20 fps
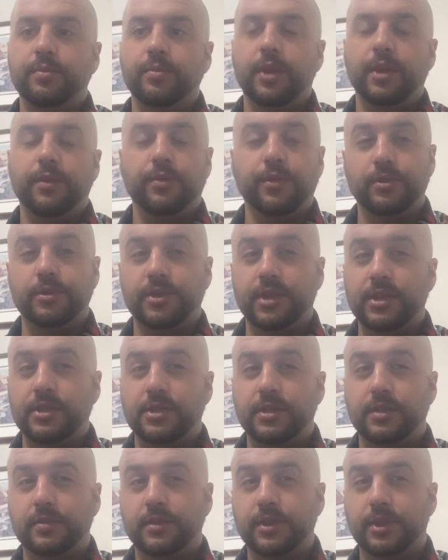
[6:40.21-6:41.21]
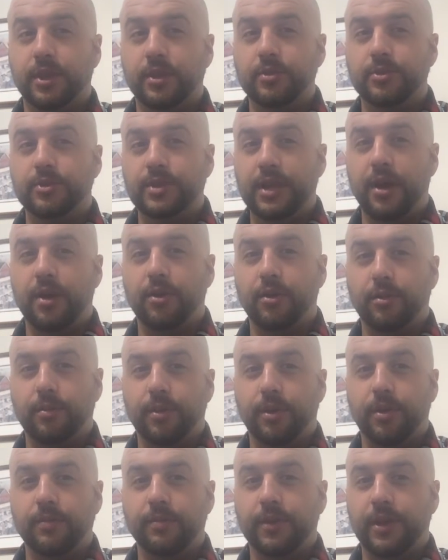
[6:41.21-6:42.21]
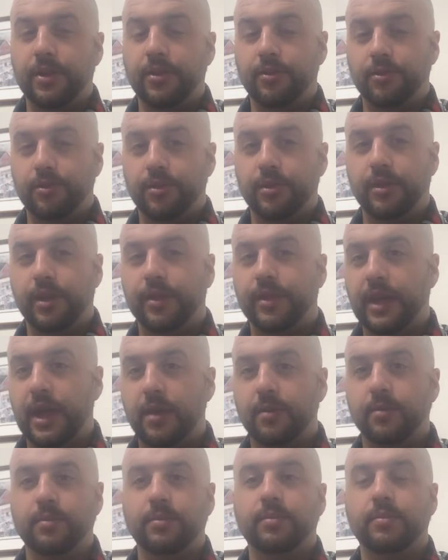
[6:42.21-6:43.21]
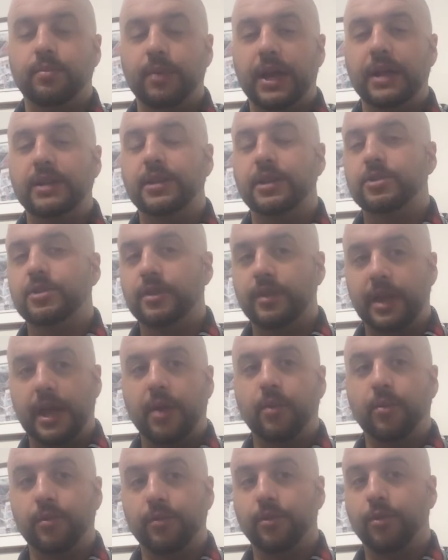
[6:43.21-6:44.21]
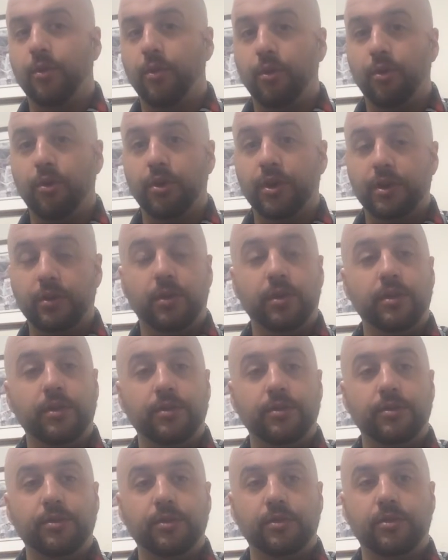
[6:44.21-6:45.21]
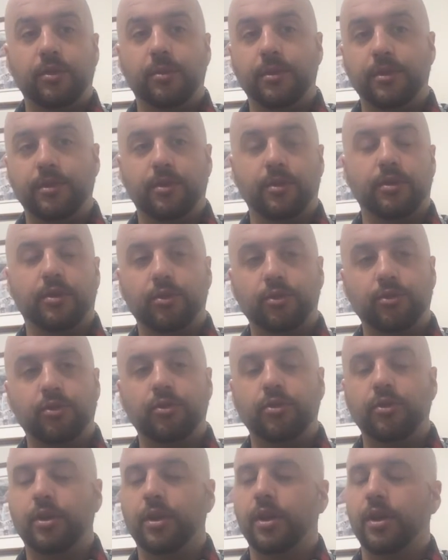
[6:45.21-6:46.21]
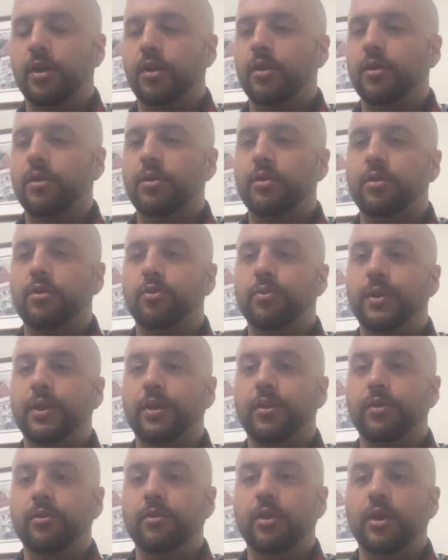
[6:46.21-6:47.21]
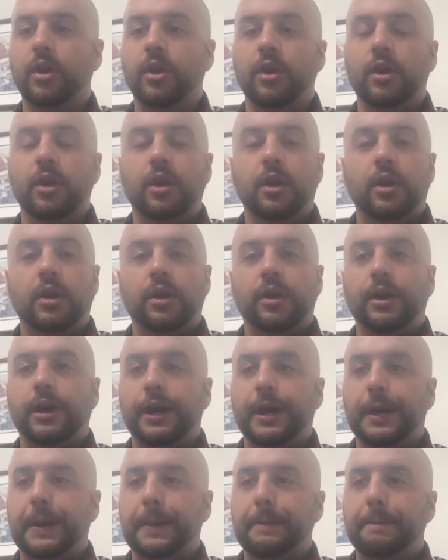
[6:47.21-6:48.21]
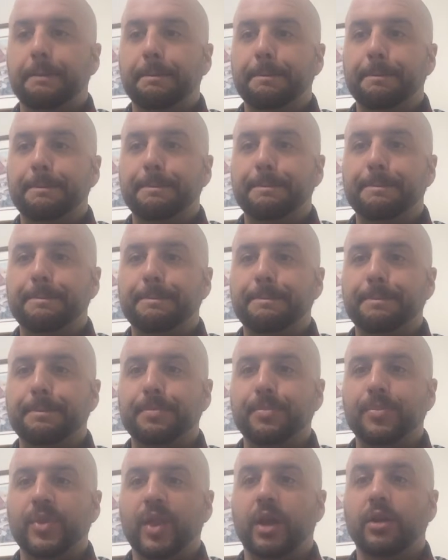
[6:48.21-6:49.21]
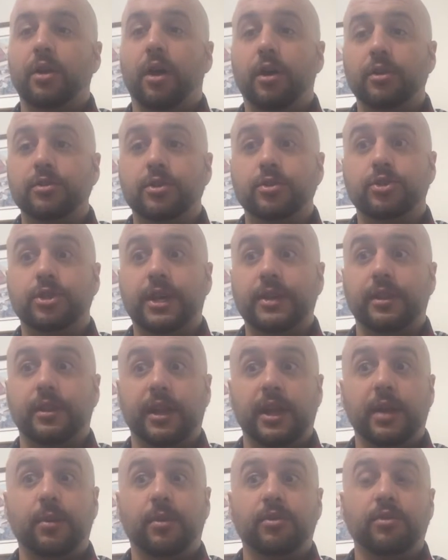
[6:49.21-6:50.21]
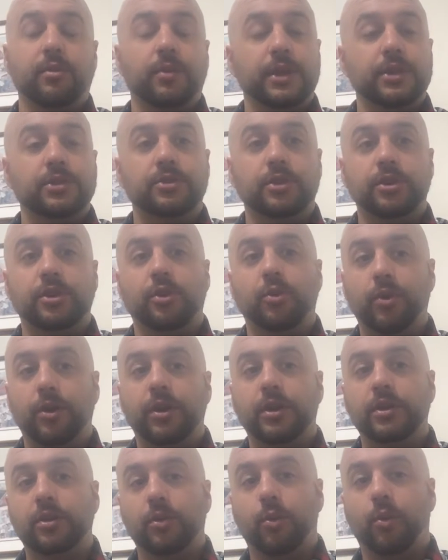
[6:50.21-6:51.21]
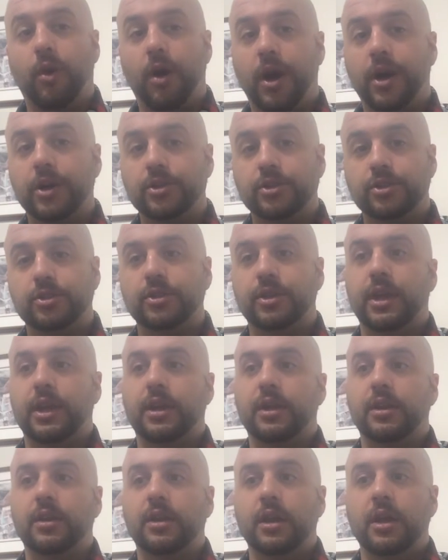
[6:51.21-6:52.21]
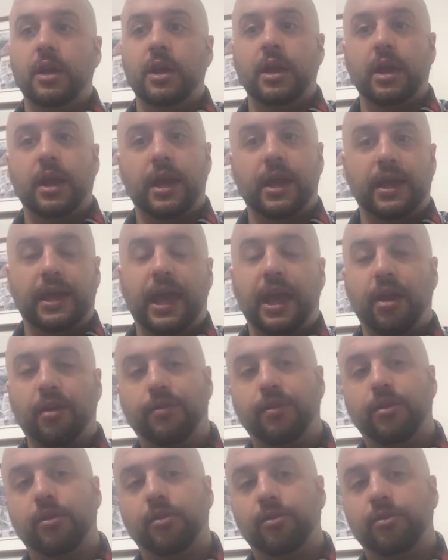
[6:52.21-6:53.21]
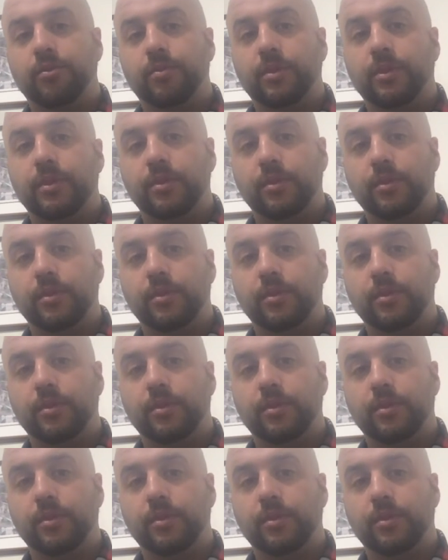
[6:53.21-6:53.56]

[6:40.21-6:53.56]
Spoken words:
If you're sensitive to goose down or bird feathers or anything like that, pay attention to that if you're ordering one of these. Some of these are goose pillows. And also check the labels to make sure you're willing to wash and care for those